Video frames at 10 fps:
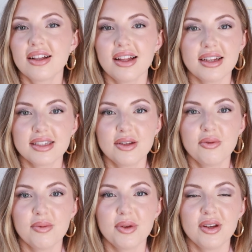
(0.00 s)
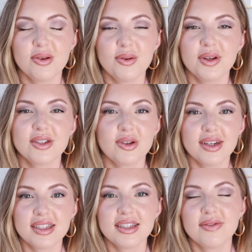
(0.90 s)
classy woman who
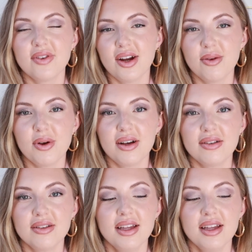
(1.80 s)
dresses very well.